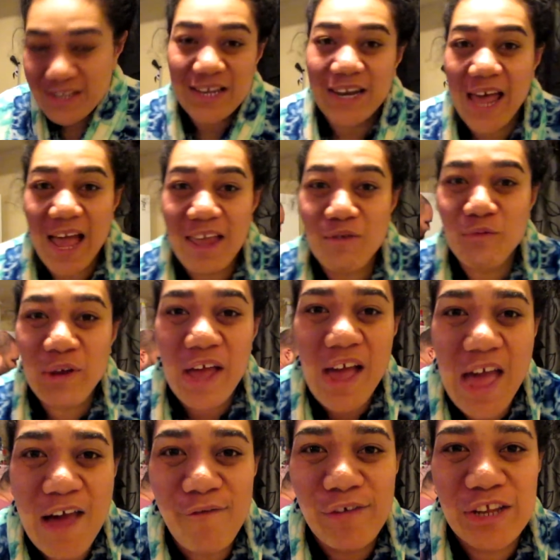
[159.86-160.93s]
tonight we
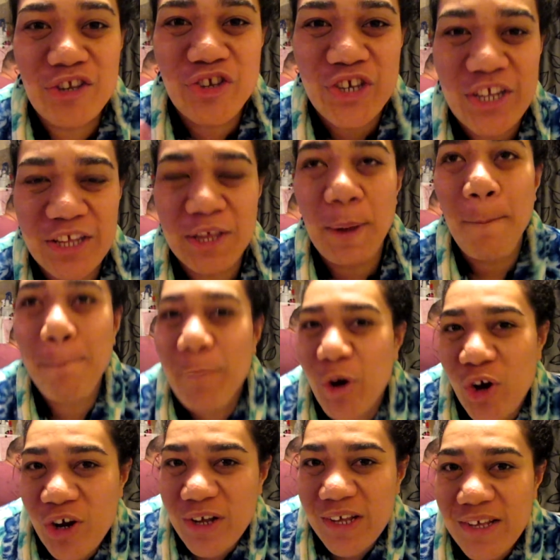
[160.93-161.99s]
are having chicken
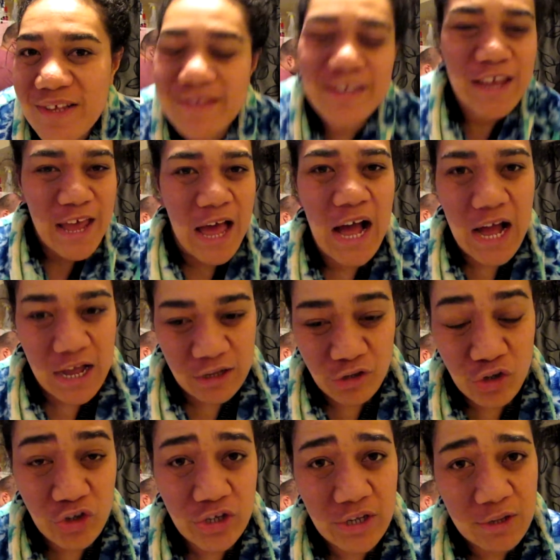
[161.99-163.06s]
burgers. Uh,
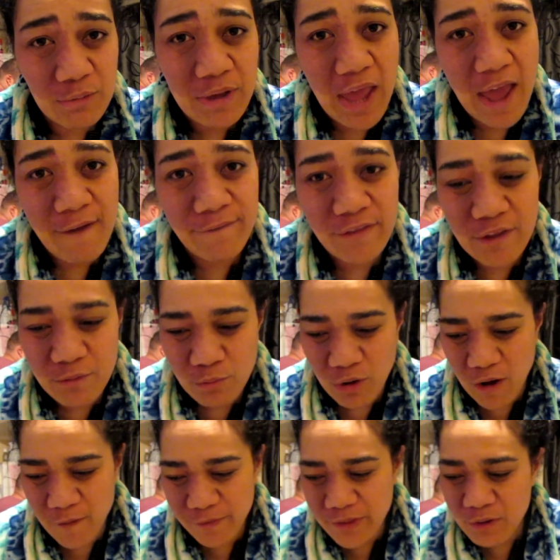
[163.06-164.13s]
usually we have them
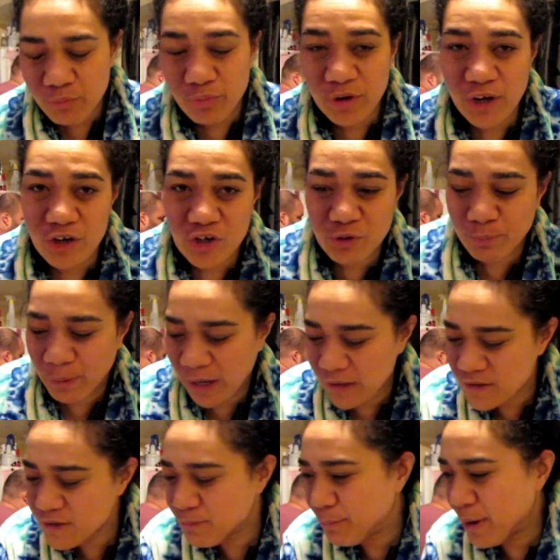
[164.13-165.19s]
on the brioche
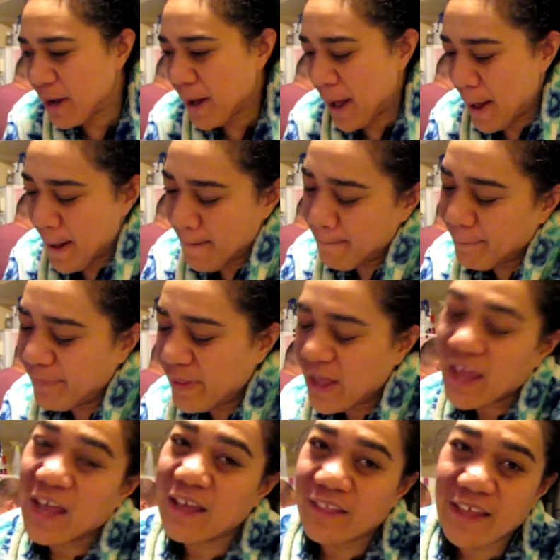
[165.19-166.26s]
buns, but um,
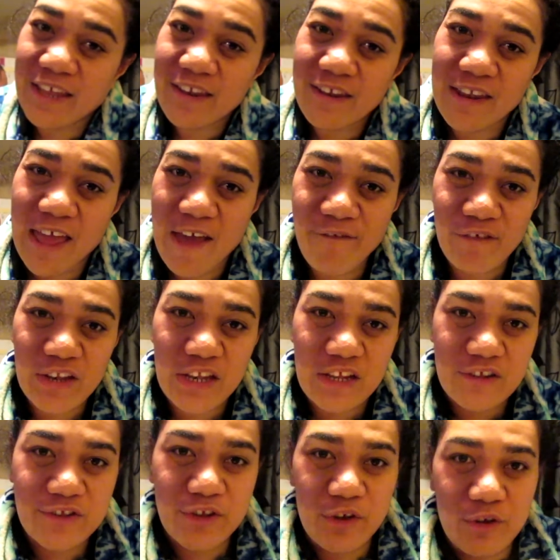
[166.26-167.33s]
they didn't have
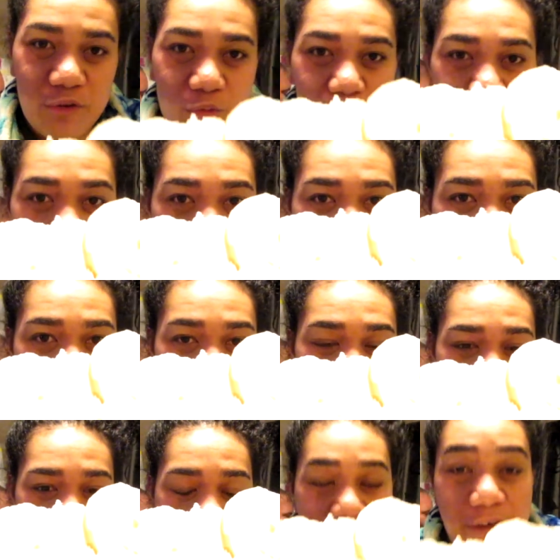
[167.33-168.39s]
any, so we're just
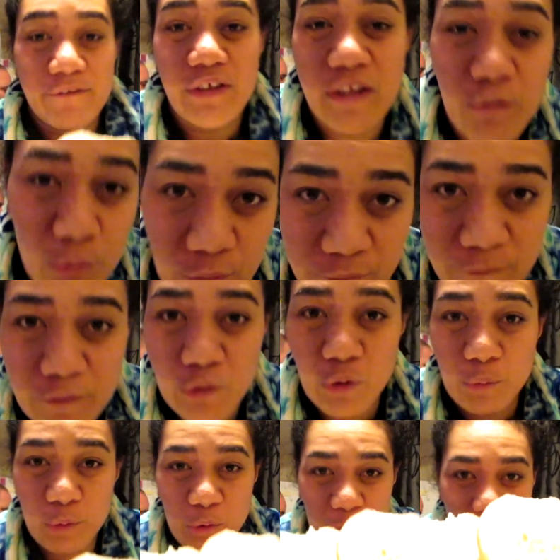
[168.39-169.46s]
having them with
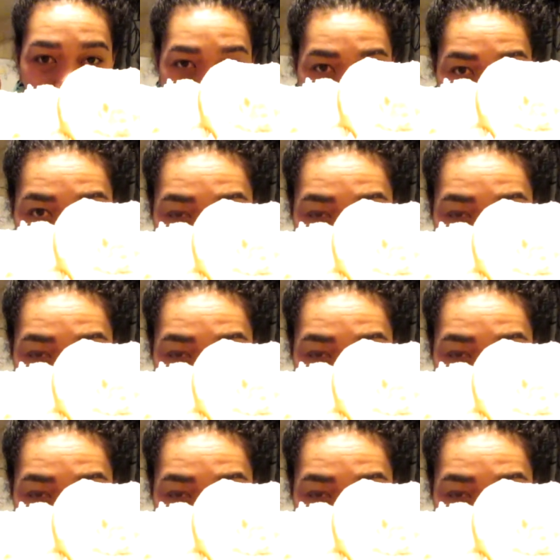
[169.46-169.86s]
normal